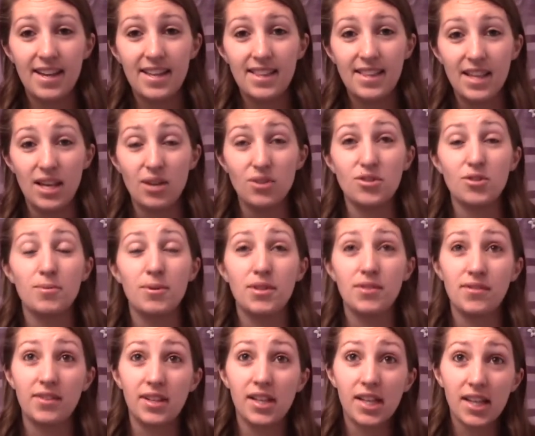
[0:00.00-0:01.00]
Thank you so much
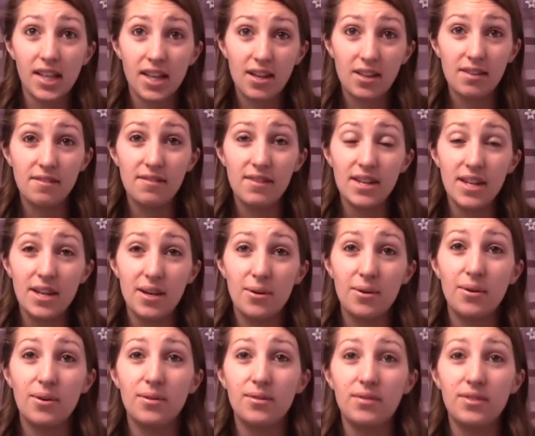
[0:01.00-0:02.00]
for clicking on the video.
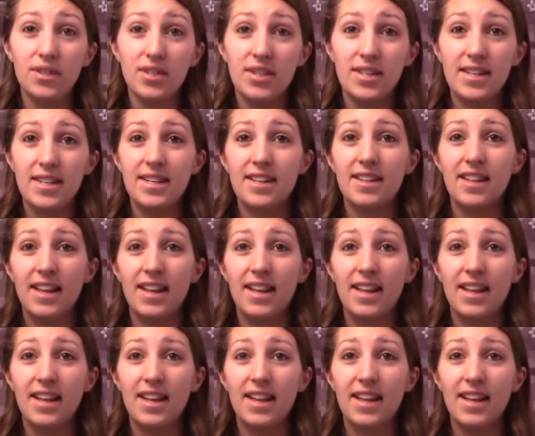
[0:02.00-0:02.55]
Hopefully you did